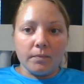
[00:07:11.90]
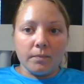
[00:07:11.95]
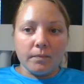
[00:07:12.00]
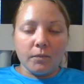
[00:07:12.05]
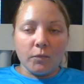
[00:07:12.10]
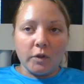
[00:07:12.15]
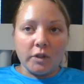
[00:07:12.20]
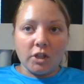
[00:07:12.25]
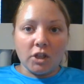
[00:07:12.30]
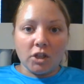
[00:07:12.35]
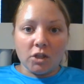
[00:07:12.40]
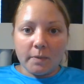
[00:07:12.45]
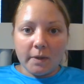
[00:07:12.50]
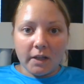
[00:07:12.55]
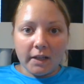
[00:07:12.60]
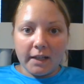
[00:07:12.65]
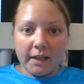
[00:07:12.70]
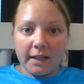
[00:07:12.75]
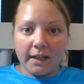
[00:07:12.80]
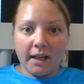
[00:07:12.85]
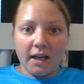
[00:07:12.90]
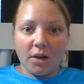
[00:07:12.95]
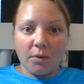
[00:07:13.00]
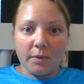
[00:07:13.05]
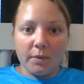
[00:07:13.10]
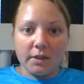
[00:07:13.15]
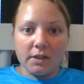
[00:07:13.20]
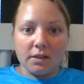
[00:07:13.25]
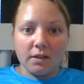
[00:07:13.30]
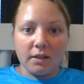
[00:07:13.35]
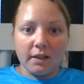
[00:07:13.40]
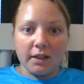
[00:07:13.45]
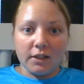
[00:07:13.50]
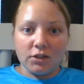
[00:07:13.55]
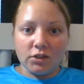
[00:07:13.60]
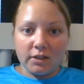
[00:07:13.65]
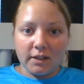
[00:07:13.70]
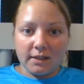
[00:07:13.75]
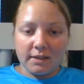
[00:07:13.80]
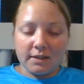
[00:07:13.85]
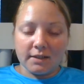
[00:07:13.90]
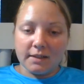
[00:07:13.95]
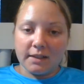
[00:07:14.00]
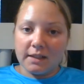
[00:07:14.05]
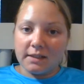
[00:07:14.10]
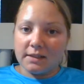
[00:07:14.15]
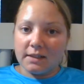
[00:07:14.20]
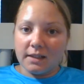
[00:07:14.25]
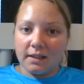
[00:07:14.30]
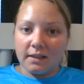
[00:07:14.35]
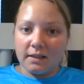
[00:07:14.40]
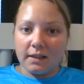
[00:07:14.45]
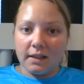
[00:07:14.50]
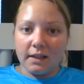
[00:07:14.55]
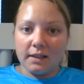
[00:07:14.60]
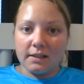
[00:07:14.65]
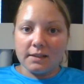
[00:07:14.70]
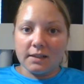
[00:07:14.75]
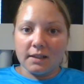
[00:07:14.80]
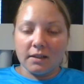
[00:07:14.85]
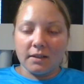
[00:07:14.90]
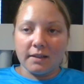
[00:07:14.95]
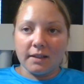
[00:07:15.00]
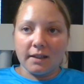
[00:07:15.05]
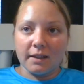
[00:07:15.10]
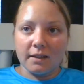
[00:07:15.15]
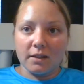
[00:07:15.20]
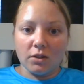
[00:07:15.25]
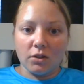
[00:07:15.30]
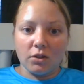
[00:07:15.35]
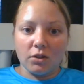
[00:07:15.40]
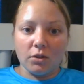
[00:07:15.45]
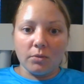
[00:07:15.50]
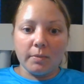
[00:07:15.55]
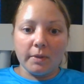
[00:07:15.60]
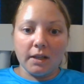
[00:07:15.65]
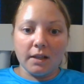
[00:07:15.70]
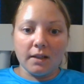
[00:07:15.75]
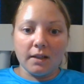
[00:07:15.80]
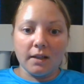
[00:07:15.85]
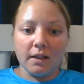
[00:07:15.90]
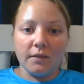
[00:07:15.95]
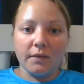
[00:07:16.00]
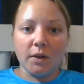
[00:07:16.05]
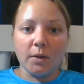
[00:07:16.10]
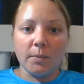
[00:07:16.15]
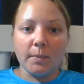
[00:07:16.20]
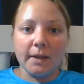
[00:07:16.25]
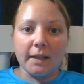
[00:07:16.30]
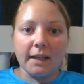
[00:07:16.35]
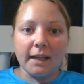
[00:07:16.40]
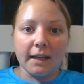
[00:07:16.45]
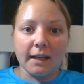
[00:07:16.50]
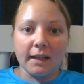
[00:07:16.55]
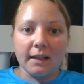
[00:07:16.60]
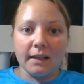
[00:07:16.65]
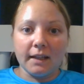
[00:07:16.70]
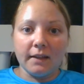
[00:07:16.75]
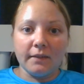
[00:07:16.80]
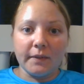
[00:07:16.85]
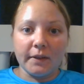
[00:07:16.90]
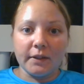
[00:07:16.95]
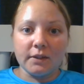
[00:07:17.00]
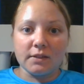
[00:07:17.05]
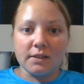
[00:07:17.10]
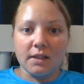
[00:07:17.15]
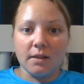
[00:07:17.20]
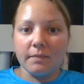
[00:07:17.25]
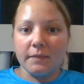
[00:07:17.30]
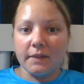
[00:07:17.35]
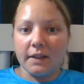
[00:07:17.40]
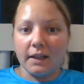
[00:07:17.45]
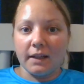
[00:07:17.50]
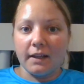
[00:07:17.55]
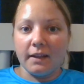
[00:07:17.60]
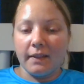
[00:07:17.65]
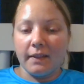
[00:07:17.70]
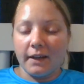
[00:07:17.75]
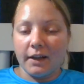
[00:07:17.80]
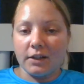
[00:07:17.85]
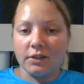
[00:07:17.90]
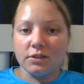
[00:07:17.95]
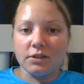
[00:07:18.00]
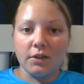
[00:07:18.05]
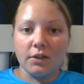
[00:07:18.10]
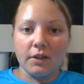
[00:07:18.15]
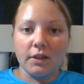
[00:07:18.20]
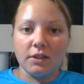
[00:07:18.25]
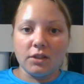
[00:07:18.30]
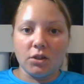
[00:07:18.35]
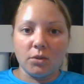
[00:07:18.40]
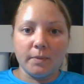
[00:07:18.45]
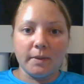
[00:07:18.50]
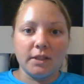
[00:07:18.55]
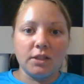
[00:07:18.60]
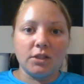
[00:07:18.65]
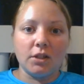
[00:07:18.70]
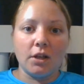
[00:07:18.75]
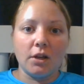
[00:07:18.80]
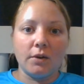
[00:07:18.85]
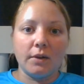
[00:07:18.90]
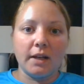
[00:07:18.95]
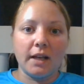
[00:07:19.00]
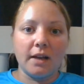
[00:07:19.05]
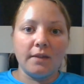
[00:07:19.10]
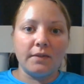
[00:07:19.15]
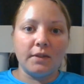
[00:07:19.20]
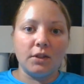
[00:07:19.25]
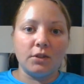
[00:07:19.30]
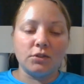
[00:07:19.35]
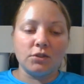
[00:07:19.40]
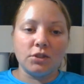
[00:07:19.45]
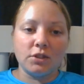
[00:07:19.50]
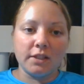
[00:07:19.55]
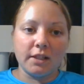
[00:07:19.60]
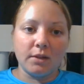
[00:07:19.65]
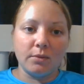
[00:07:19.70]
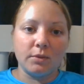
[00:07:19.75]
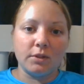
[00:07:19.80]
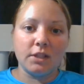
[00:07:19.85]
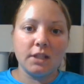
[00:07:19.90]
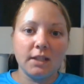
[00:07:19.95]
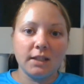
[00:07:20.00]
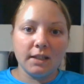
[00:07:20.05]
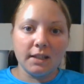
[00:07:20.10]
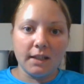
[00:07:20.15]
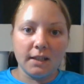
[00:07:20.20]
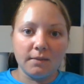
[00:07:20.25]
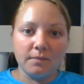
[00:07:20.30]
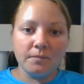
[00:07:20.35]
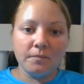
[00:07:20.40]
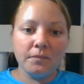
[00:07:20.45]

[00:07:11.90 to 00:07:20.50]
we talked about eating habits and exercise and things, and he said that that could be it. And he felt my neck, and he felt something in there, so he told me to go and have an ultrasound, which I did.